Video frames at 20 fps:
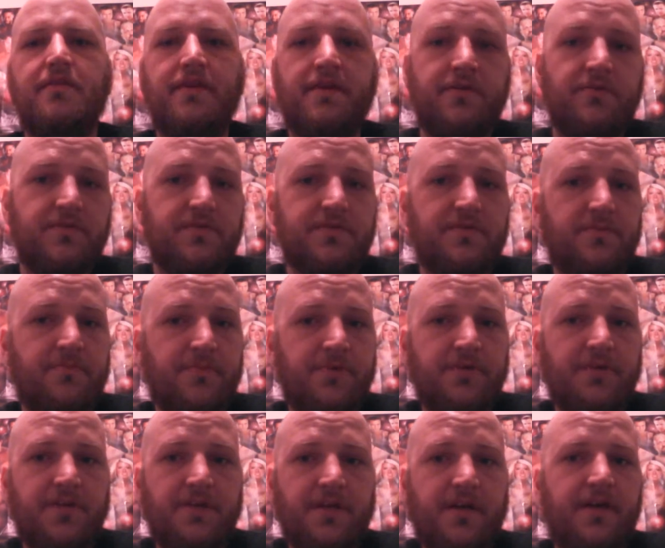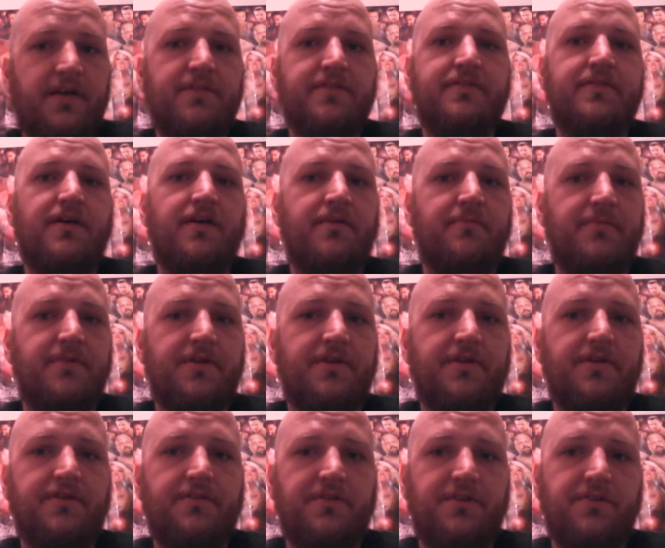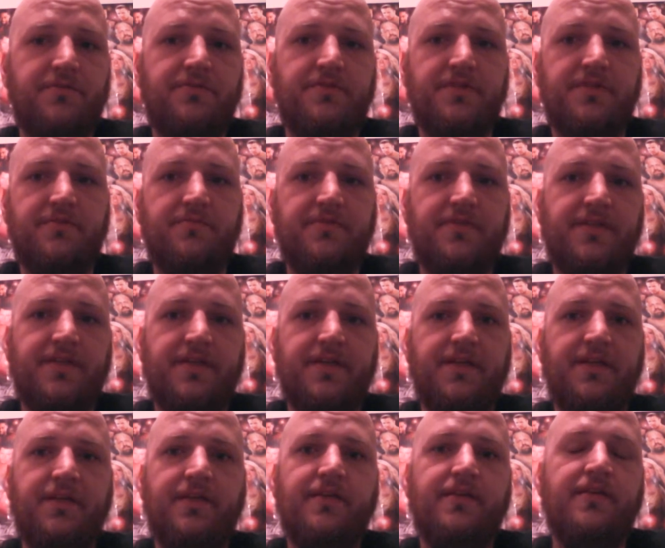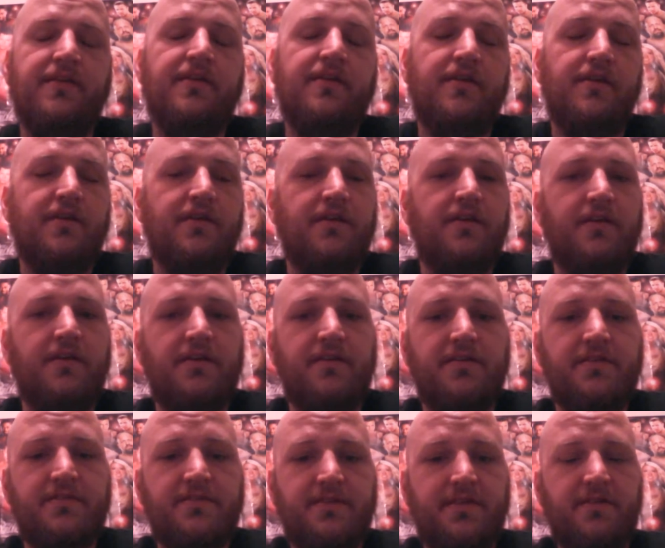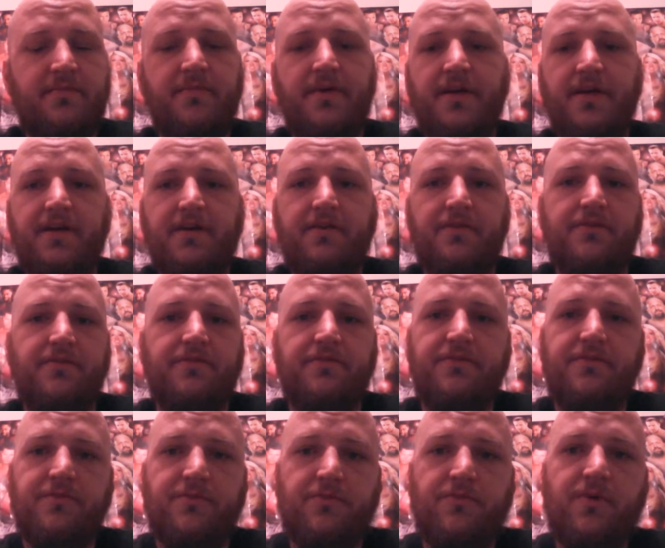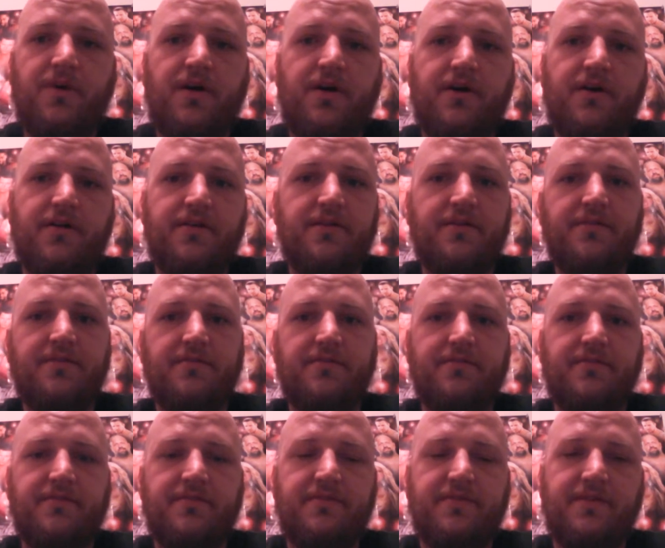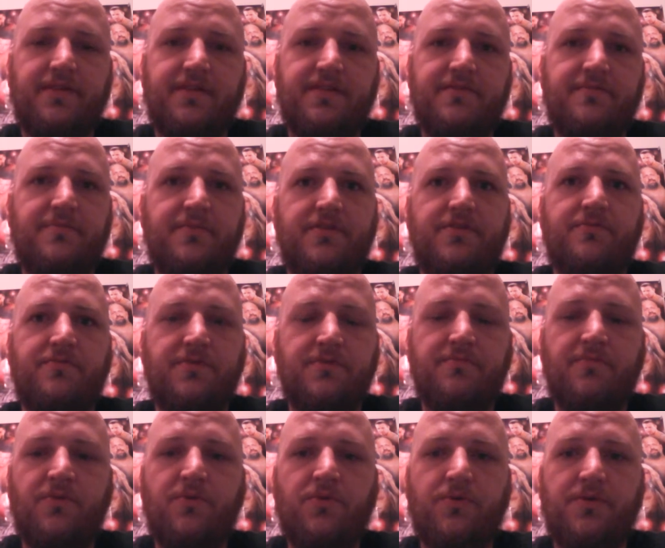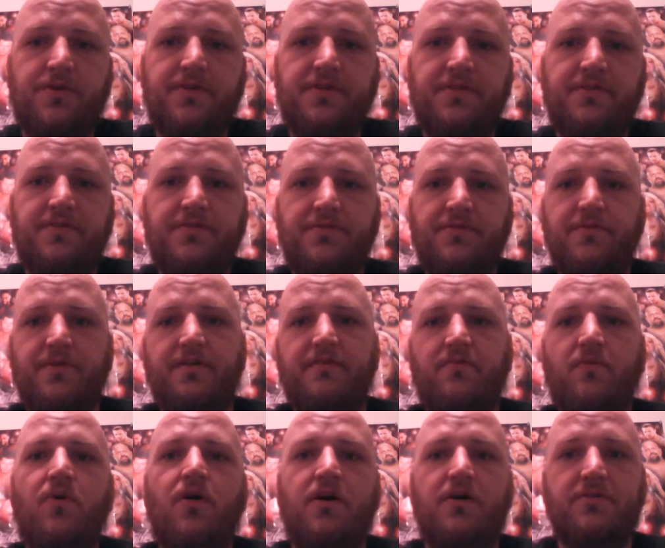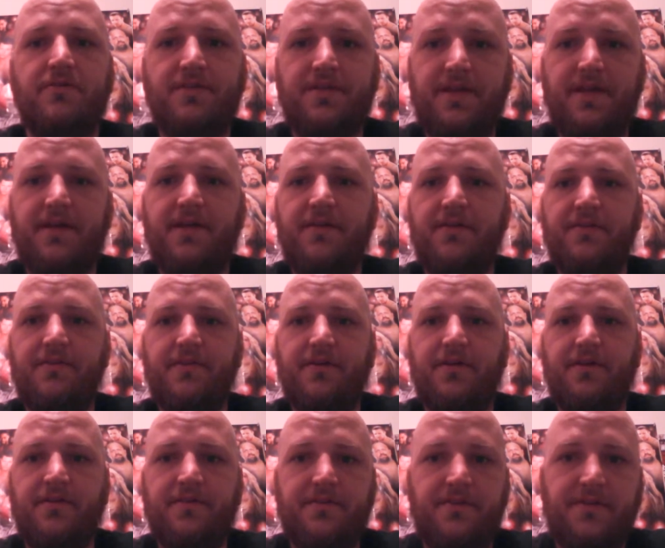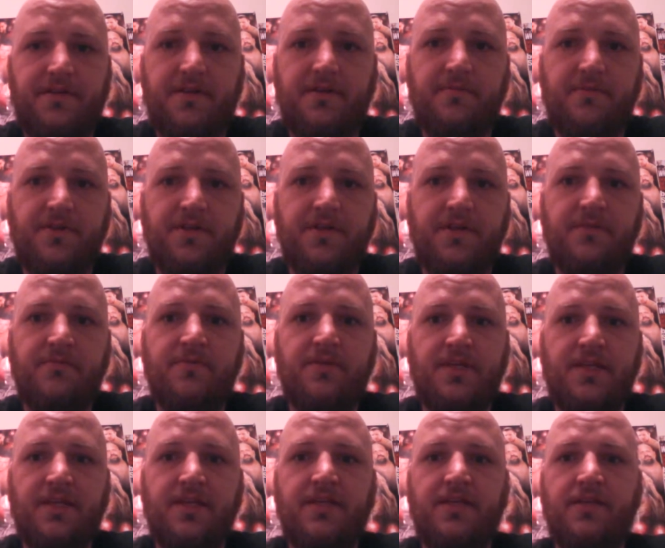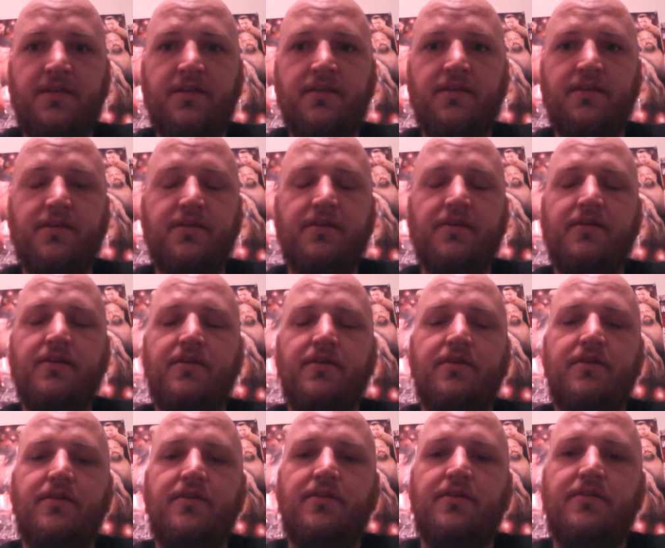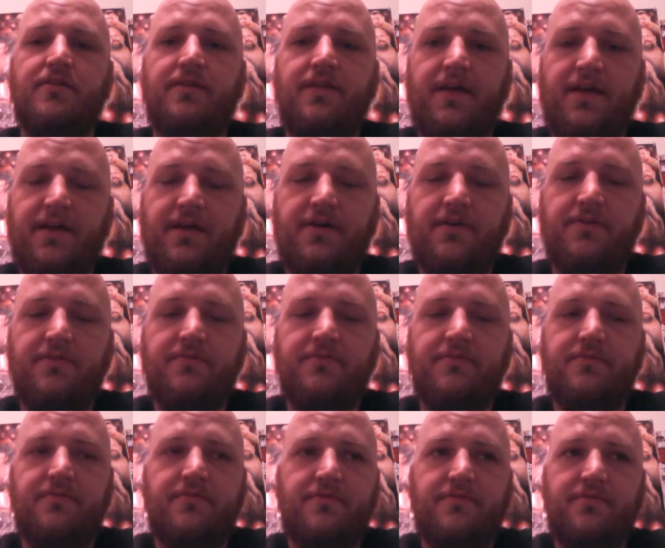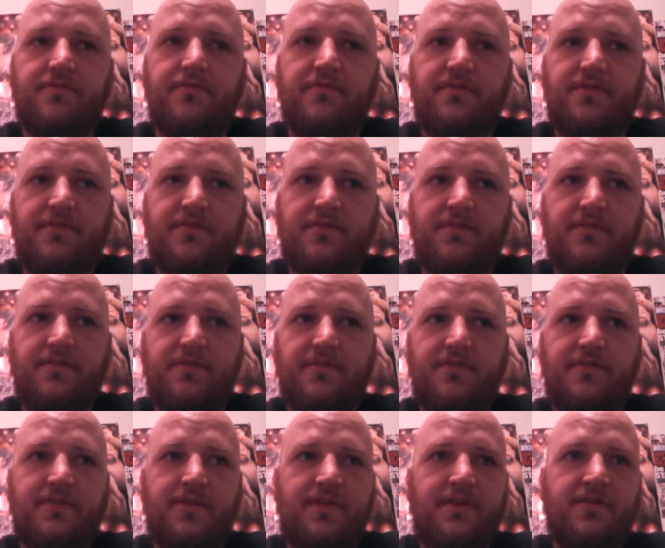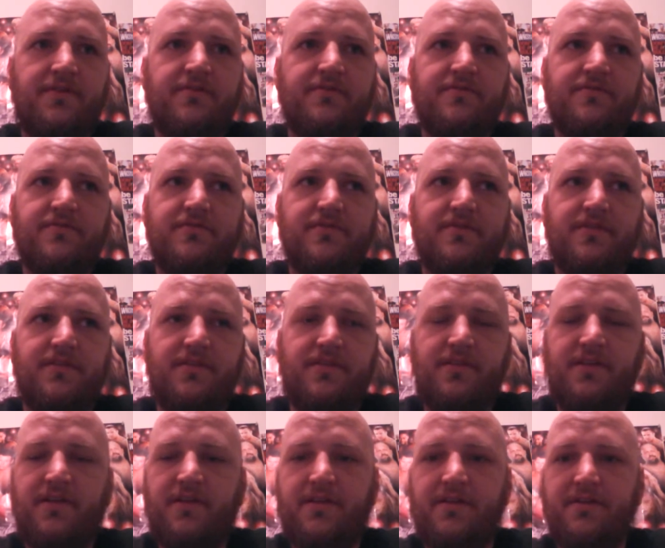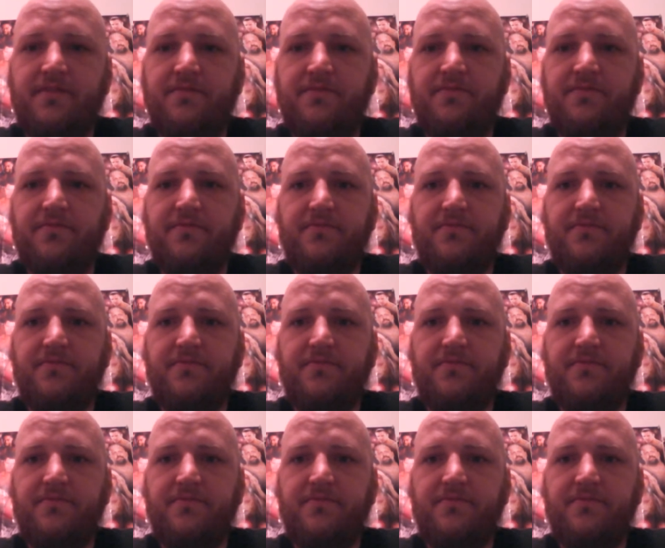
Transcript: There was a pretty hot topic on YouTube today. Somehow The Rock has been reported to have walked out on the WWE. Now, there's a lot of,